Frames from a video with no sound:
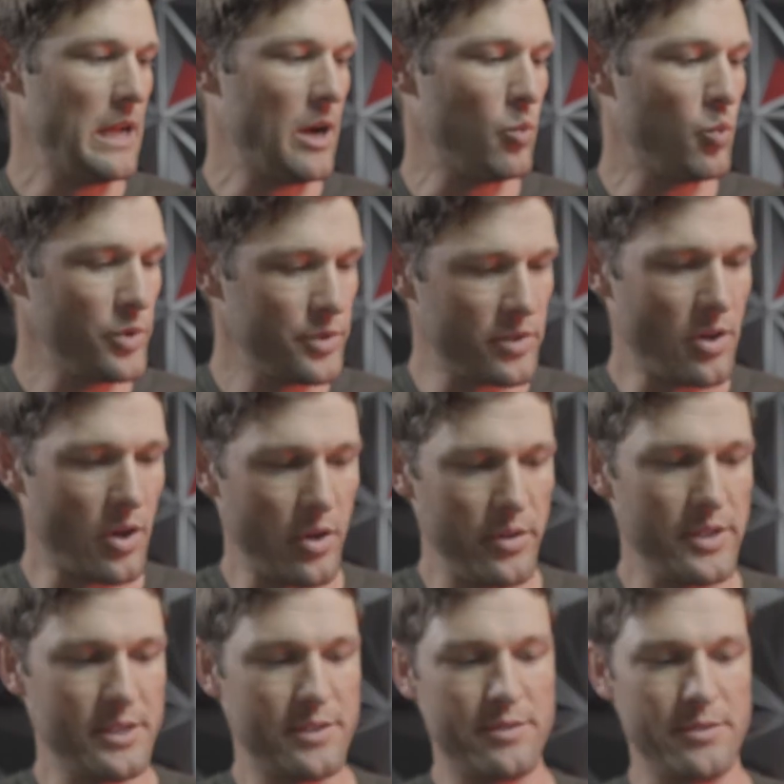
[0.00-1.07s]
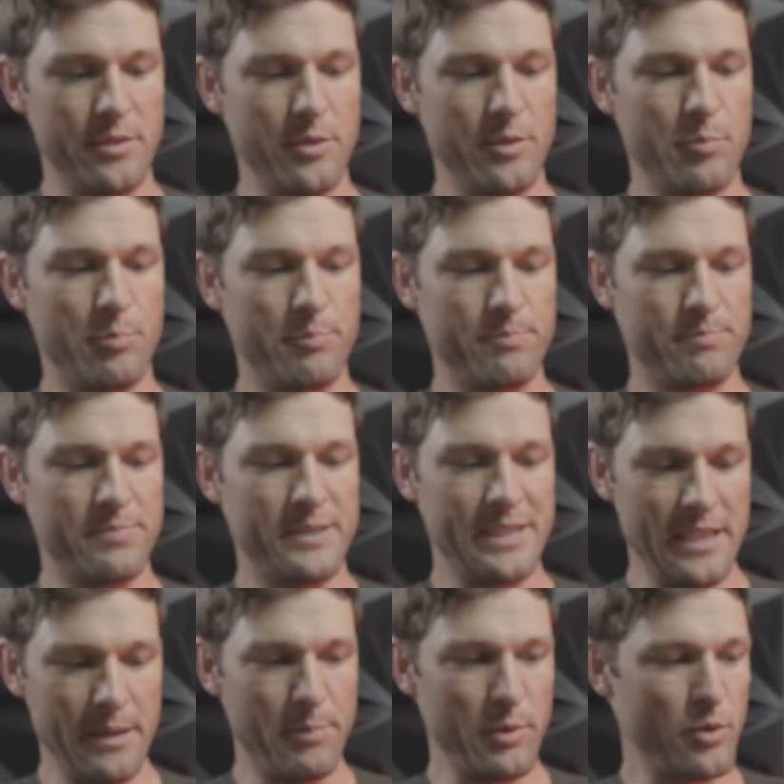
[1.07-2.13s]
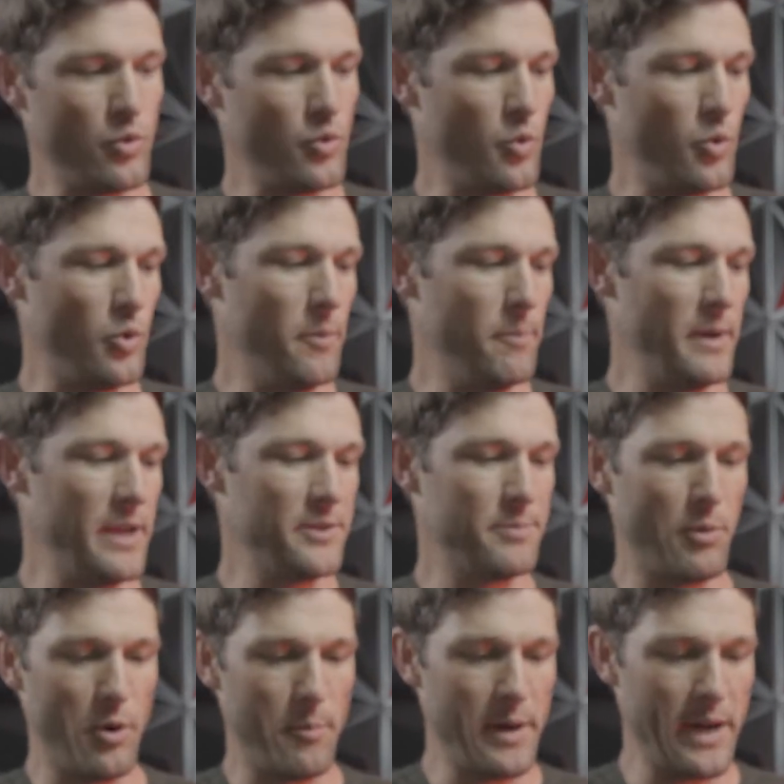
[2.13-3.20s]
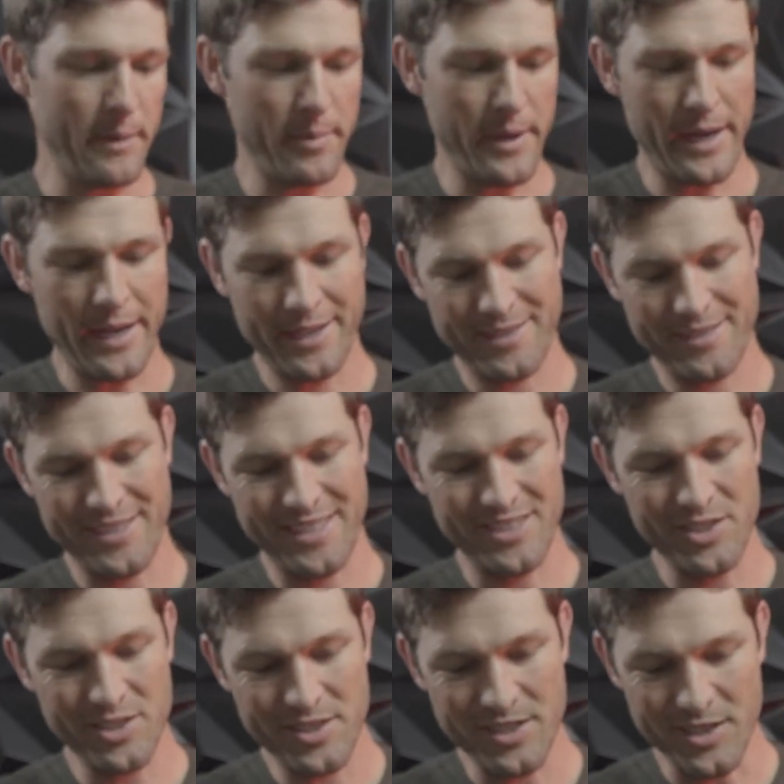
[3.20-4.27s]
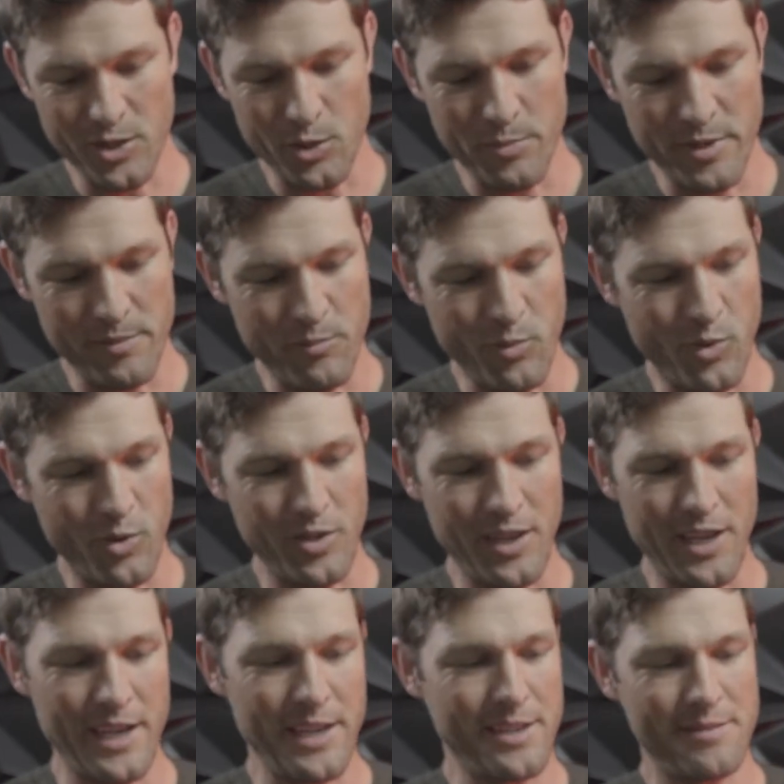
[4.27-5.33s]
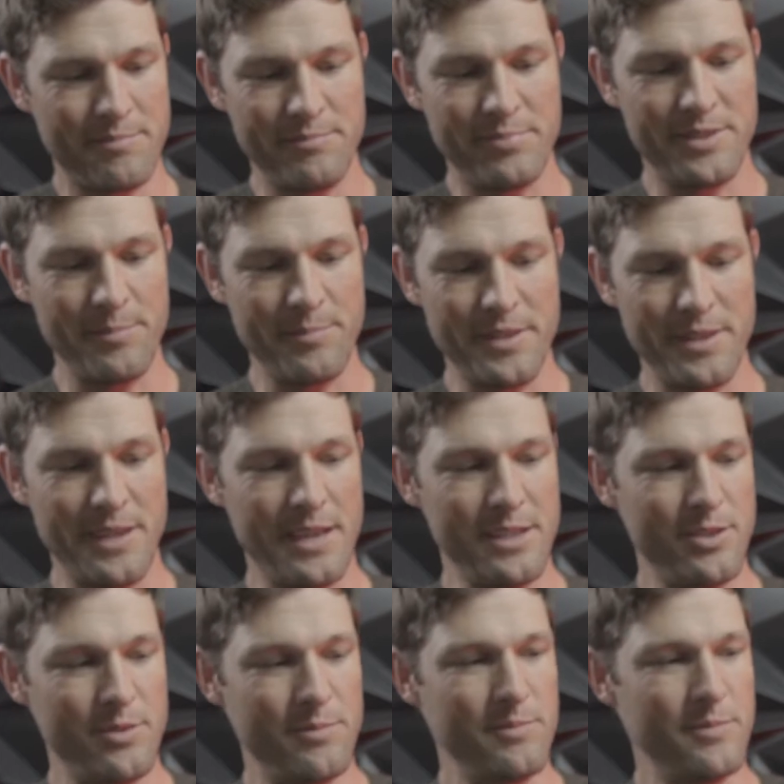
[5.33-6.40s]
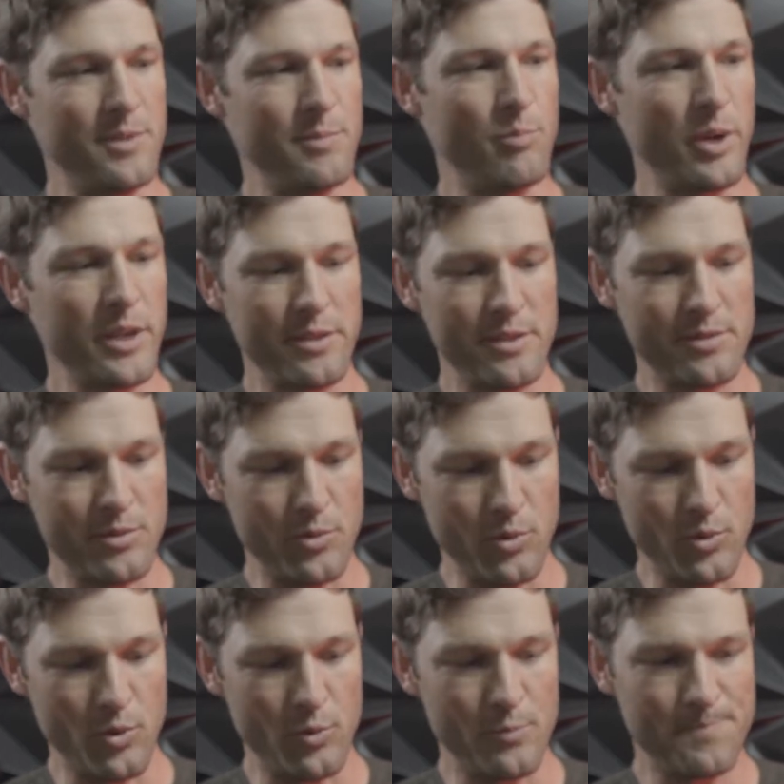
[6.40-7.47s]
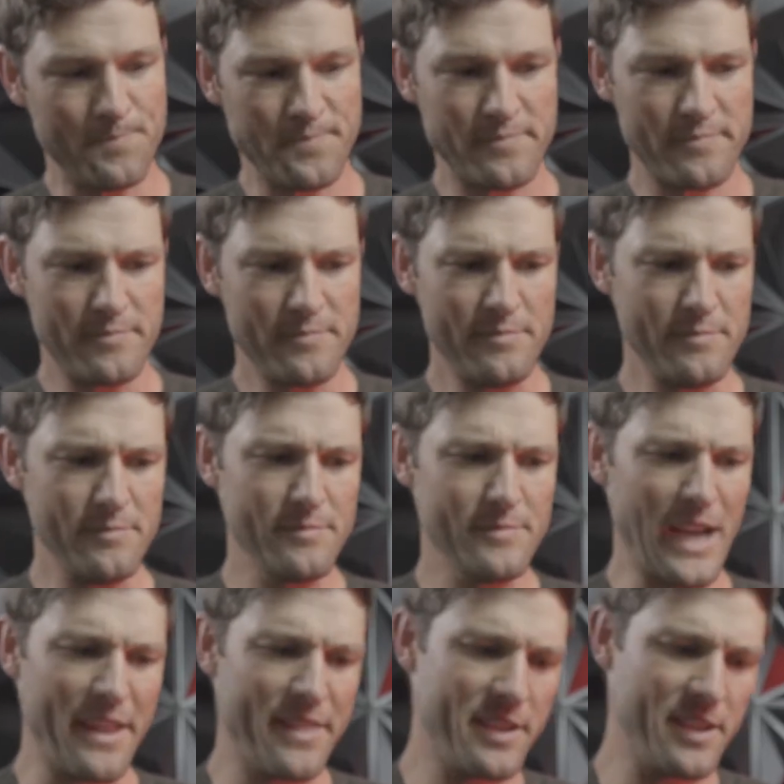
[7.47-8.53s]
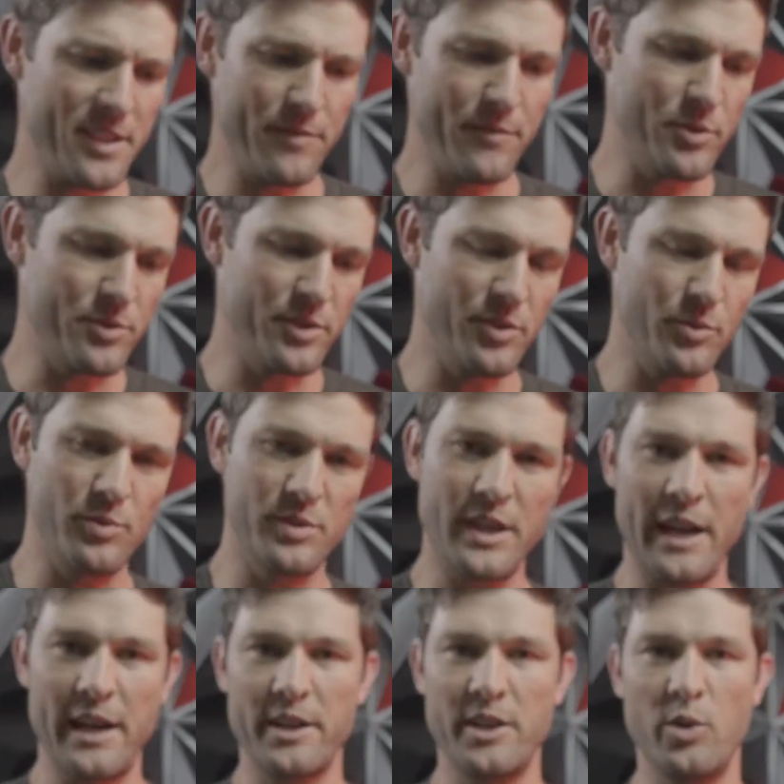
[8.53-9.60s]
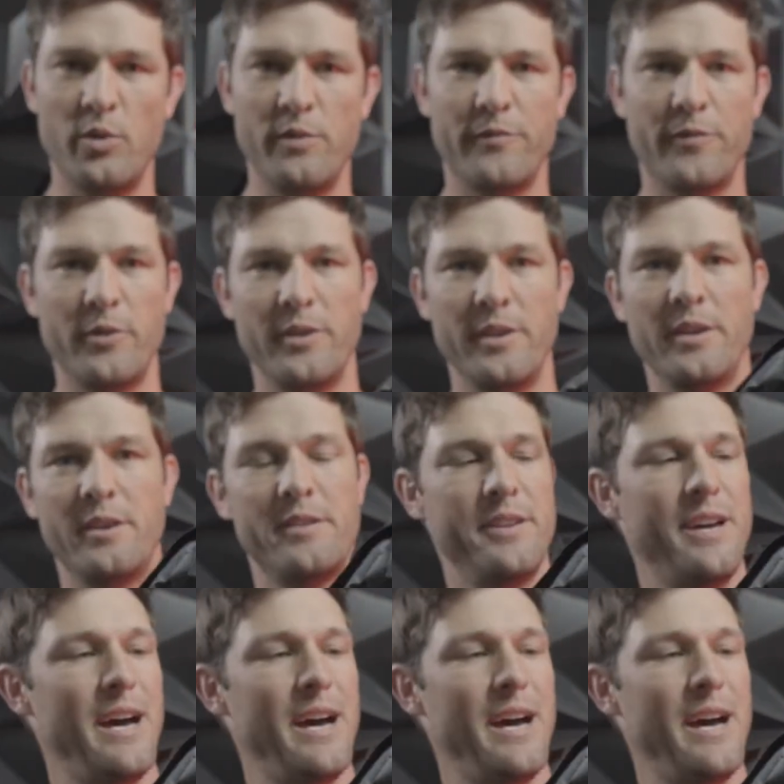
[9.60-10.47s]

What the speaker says: I wouldn't call this your typical baseball backpack. It looks a little bit more like something that you'd bring to school. I think EvoShield was kind of going for the